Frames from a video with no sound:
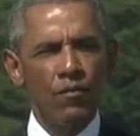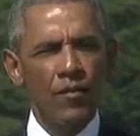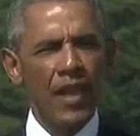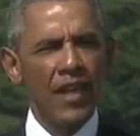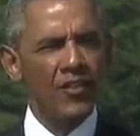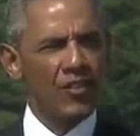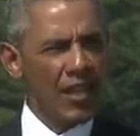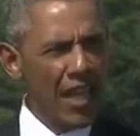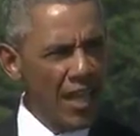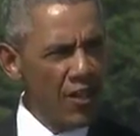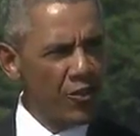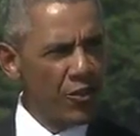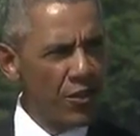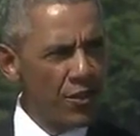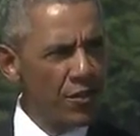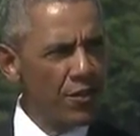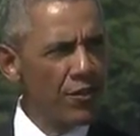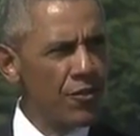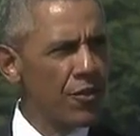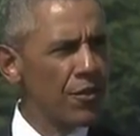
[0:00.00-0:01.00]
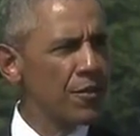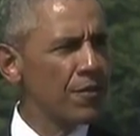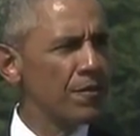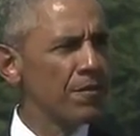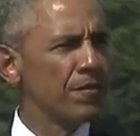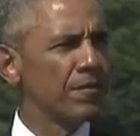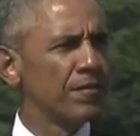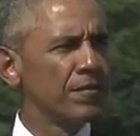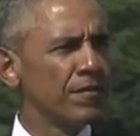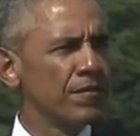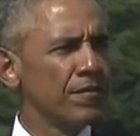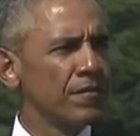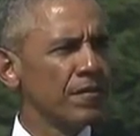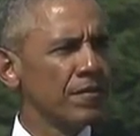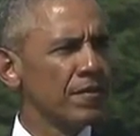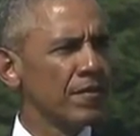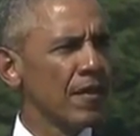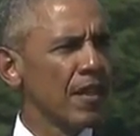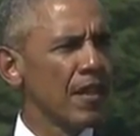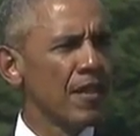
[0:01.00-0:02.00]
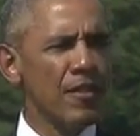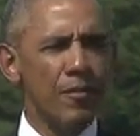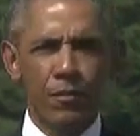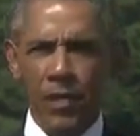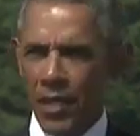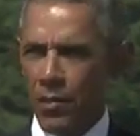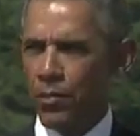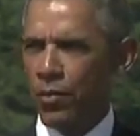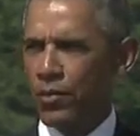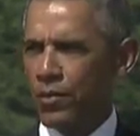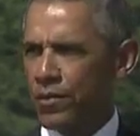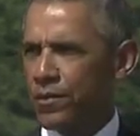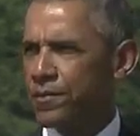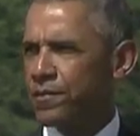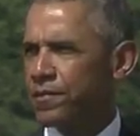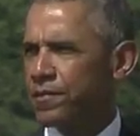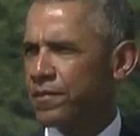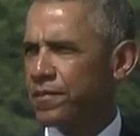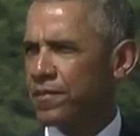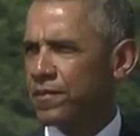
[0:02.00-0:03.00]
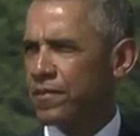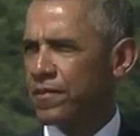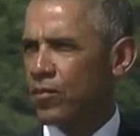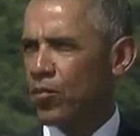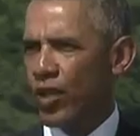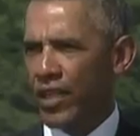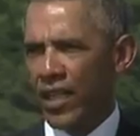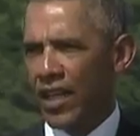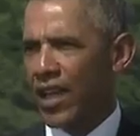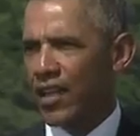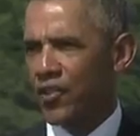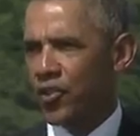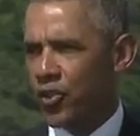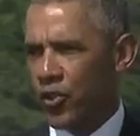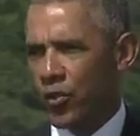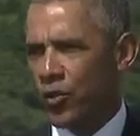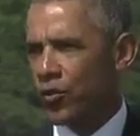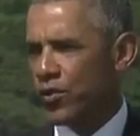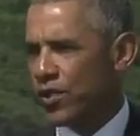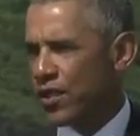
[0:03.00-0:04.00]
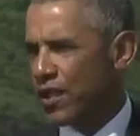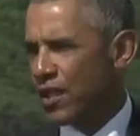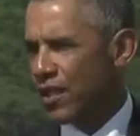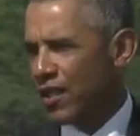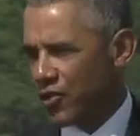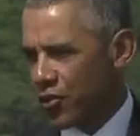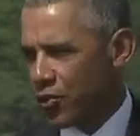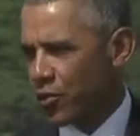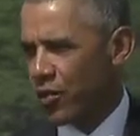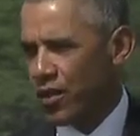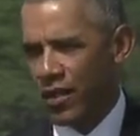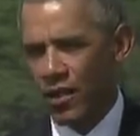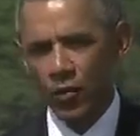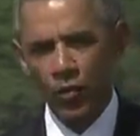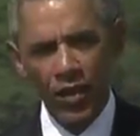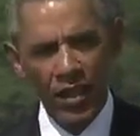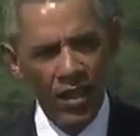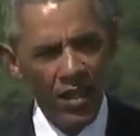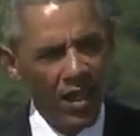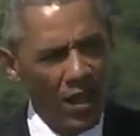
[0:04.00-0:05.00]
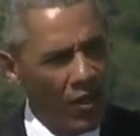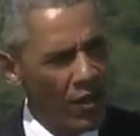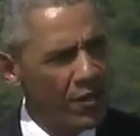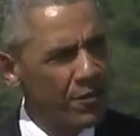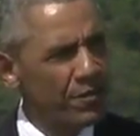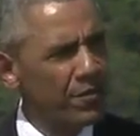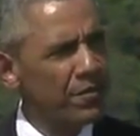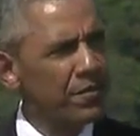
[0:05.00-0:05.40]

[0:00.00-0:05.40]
As nations and as people, we cannot choose the history that we inherit,